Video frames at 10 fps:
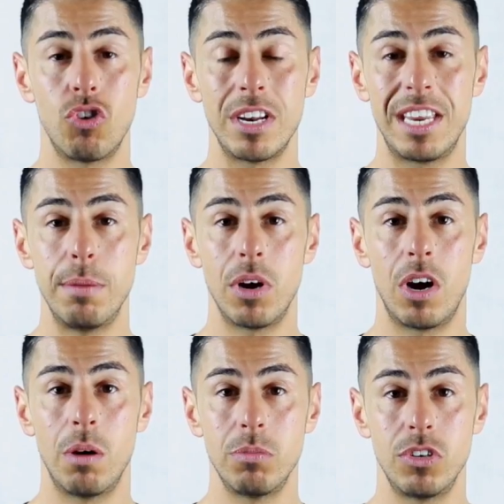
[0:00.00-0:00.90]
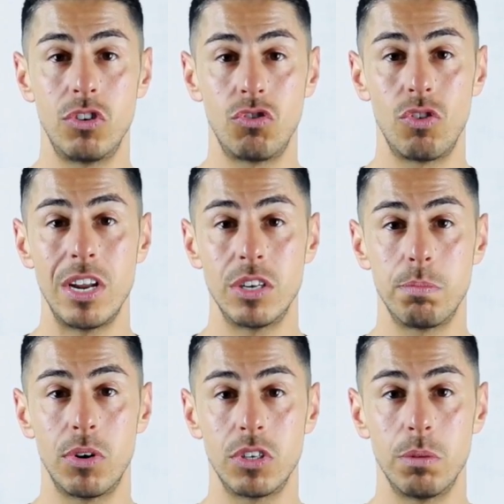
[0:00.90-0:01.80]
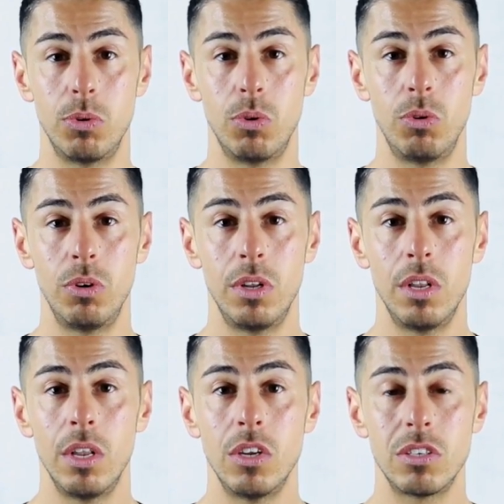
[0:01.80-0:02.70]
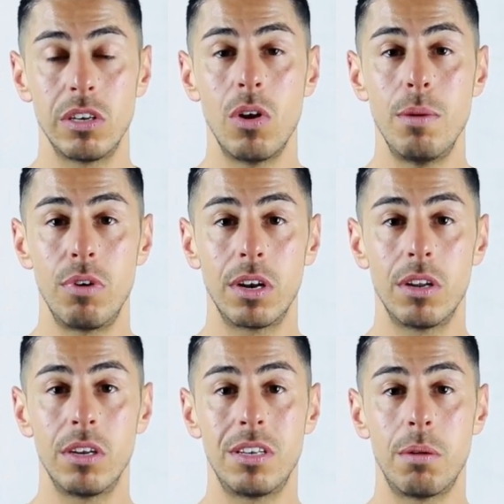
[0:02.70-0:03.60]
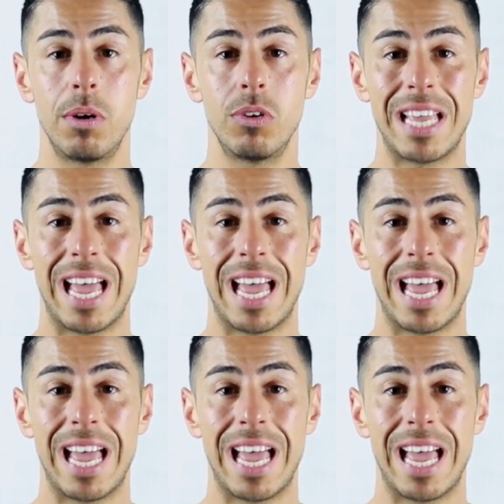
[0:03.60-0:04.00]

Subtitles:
Try to keep your arms as straight as possible. Slowly bring the dumbbells